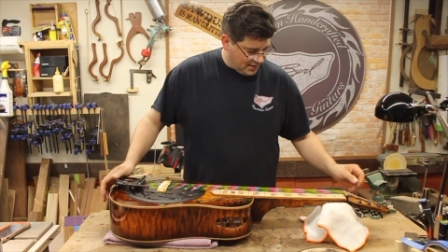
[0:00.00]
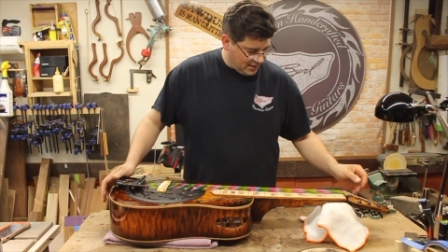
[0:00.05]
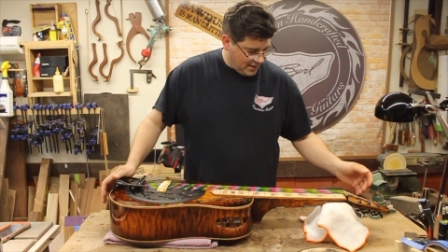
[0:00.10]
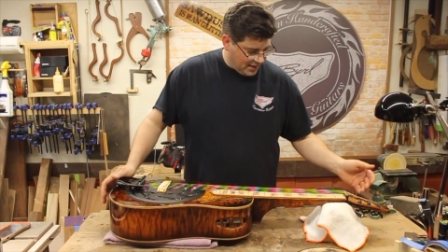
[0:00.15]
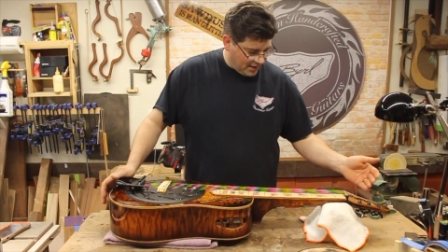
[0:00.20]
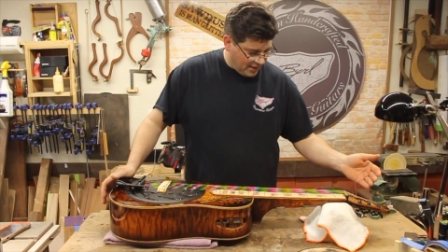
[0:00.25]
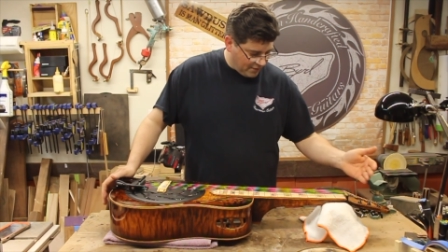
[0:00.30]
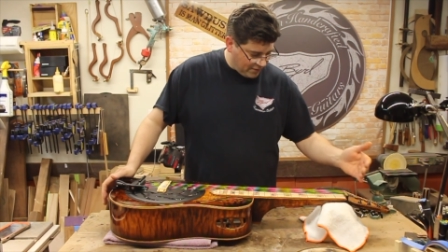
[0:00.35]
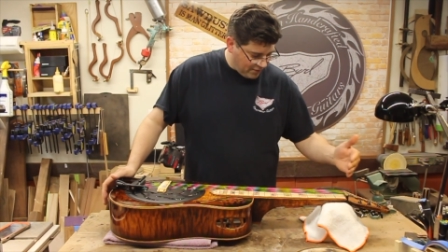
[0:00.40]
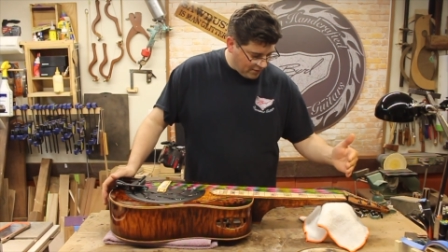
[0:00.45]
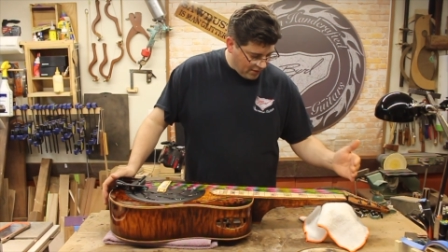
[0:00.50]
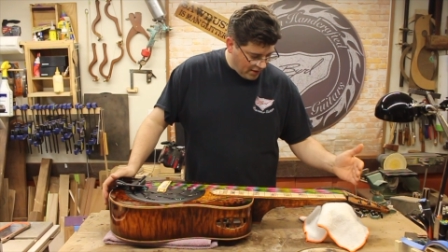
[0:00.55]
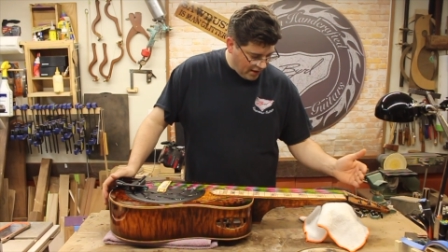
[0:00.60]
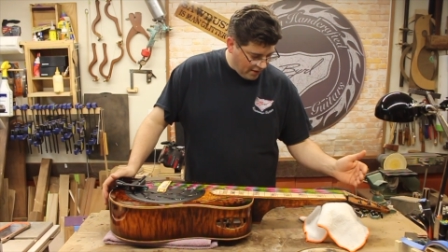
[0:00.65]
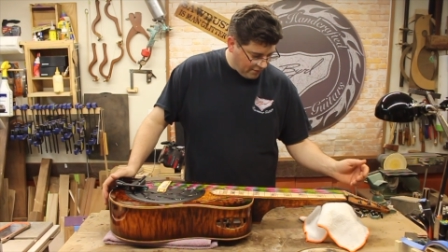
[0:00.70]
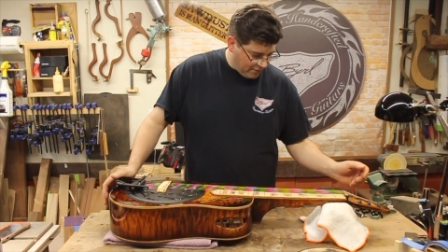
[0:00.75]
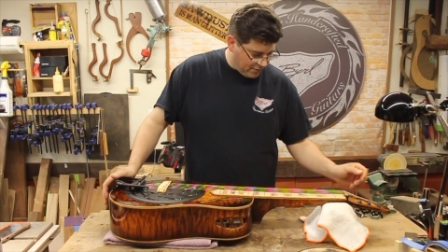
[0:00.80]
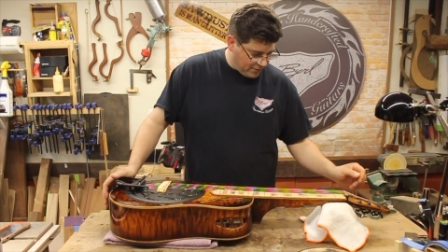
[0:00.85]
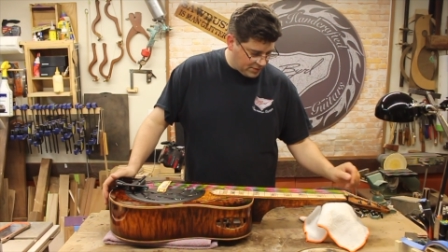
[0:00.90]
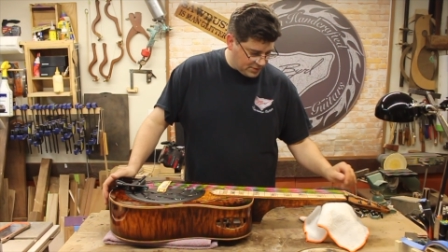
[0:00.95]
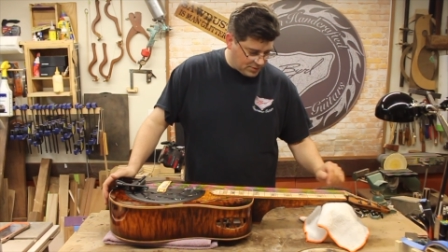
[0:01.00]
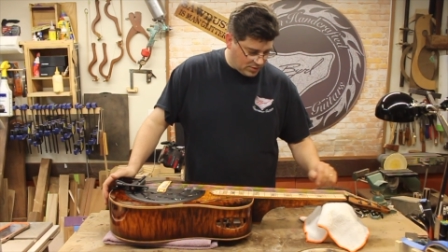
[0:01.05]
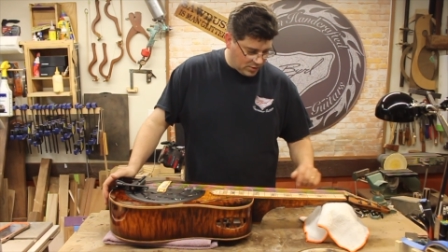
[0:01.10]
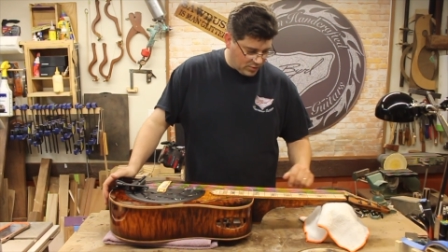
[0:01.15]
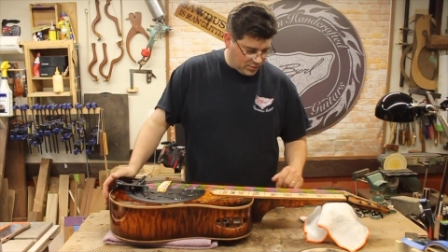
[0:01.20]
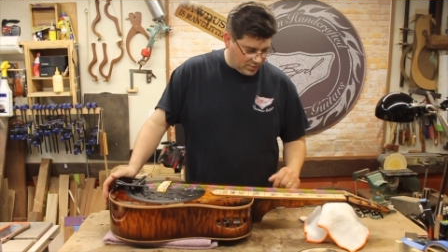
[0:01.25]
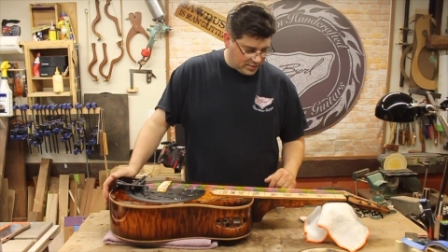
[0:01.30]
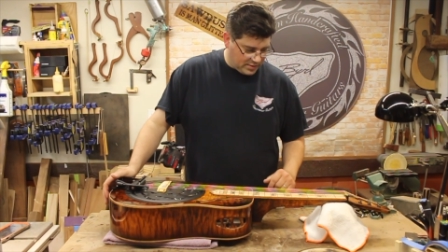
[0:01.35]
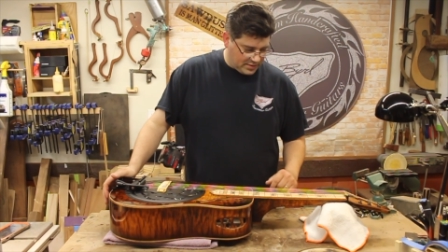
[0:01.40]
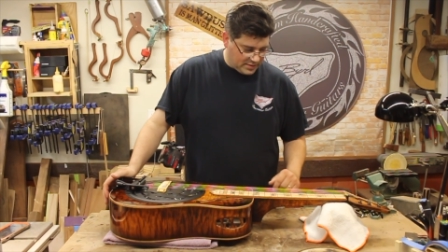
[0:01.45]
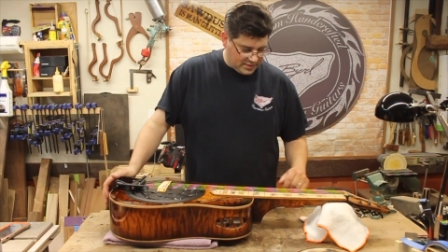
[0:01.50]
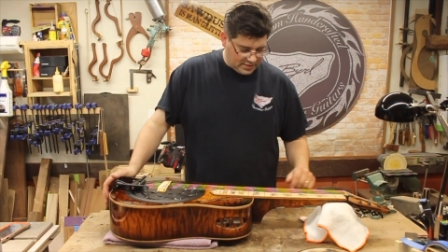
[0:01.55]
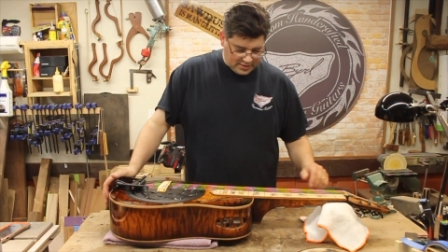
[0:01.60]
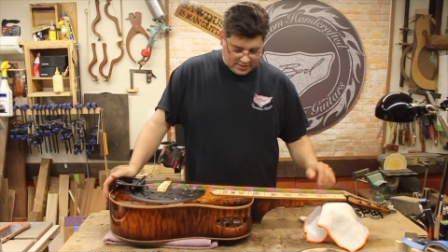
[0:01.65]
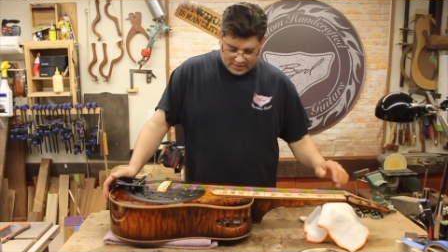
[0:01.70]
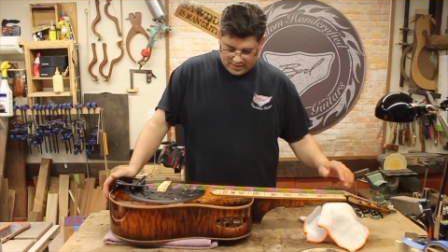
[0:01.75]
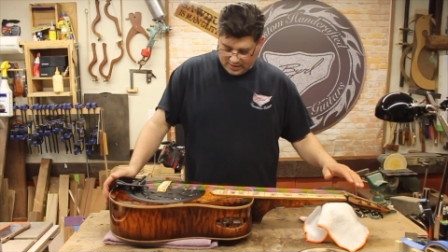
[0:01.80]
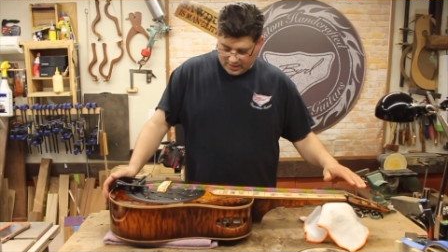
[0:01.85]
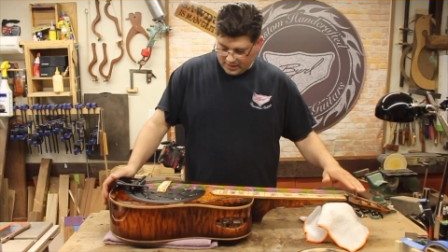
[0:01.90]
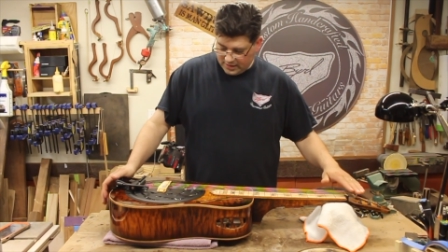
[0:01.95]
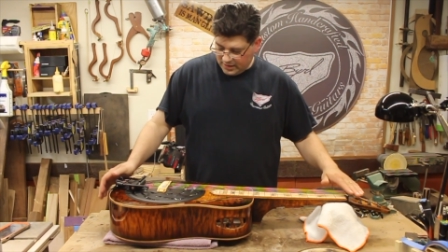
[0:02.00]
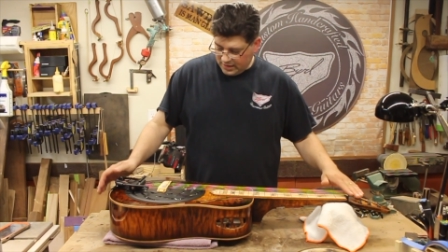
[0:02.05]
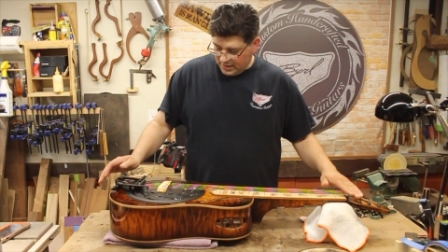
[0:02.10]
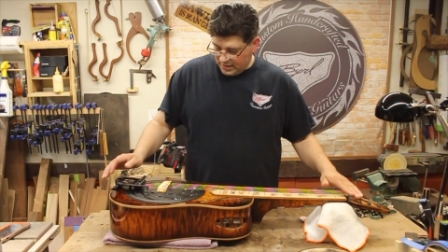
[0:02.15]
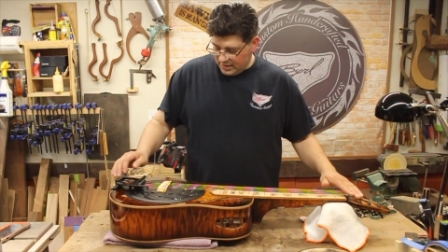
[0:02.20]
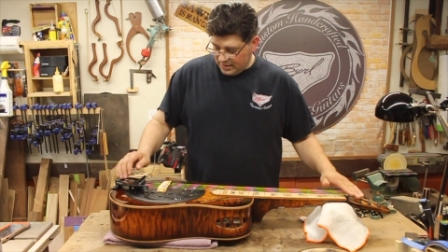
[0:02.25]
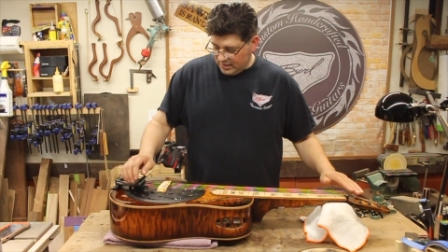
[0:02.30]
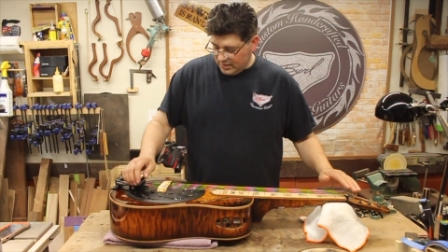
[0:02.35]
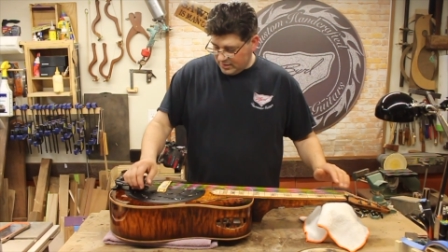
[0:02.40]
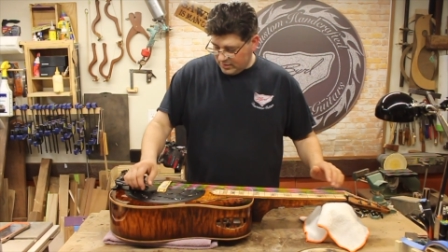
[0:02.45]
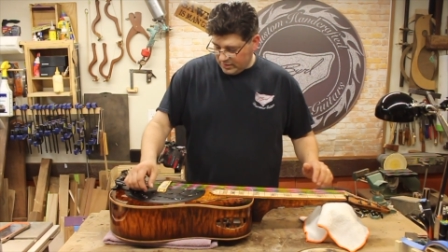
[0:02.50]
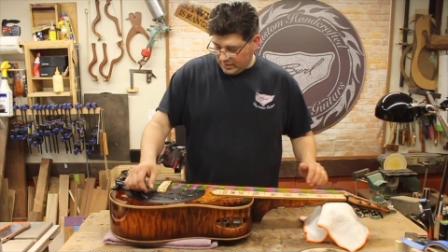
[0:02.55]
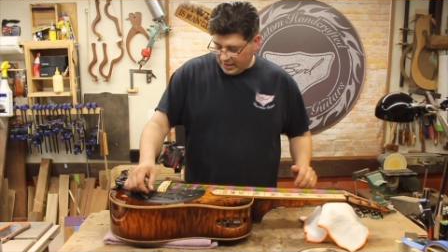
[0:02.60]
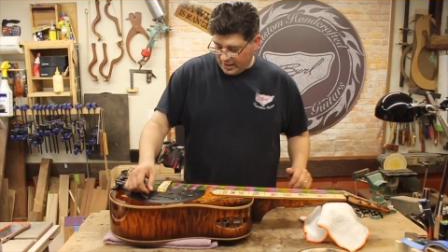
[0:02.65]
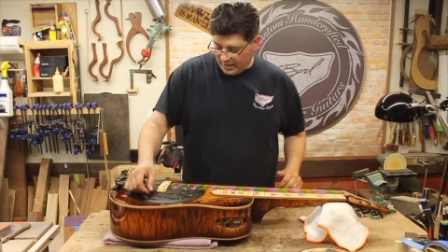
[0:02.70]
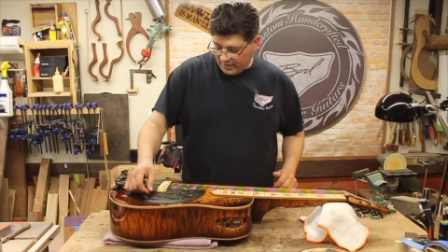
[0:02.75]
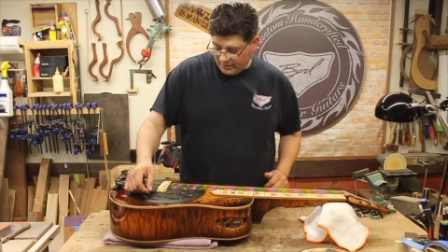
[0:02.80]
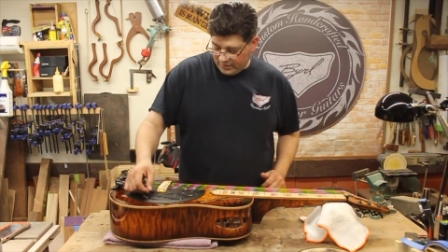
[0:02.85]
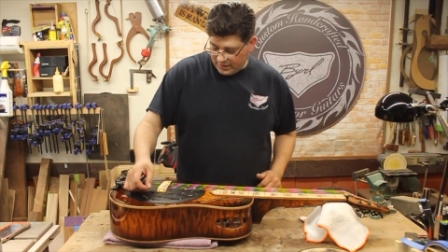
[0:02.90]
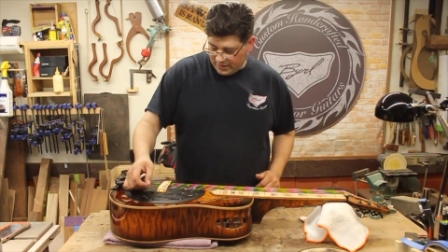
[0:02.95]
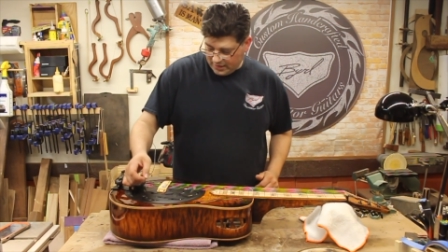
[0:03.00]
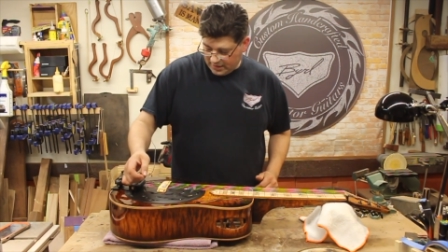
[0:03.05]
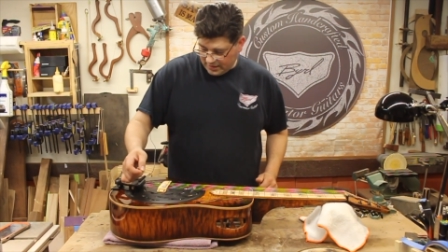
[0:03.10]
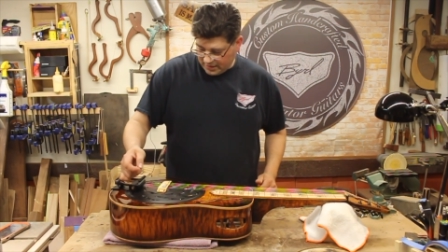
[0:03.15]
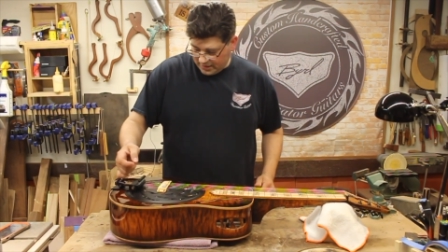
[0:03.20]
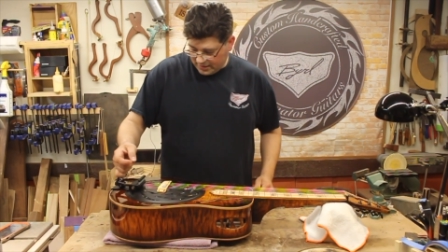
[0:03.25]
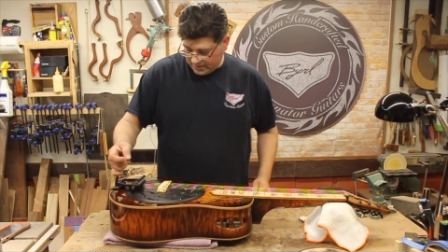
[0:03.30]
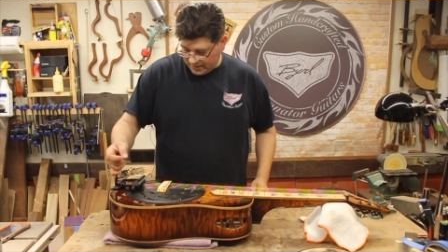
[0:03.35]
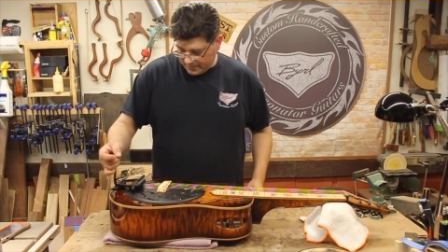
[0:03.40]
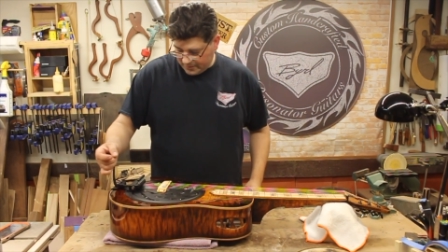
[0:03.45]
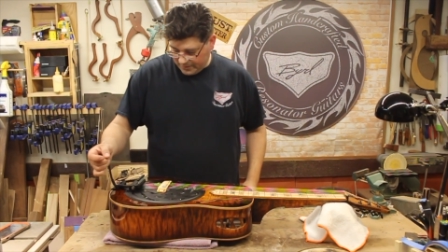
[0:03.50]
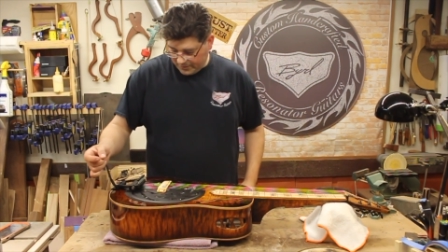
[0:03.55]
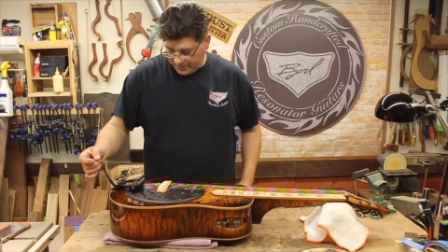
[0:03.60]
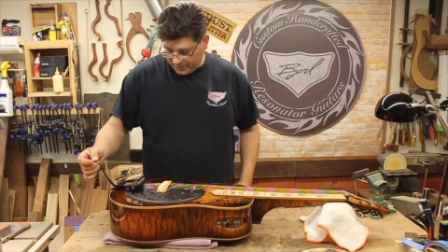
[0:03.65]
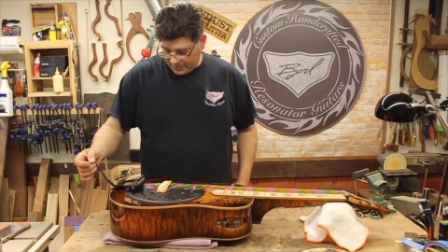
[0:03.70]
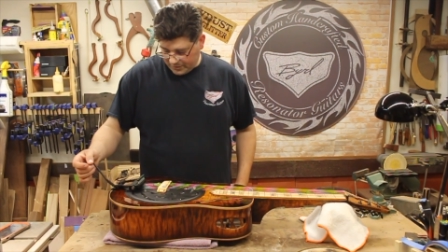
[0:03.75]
Half half of it's open, and then we have the uh,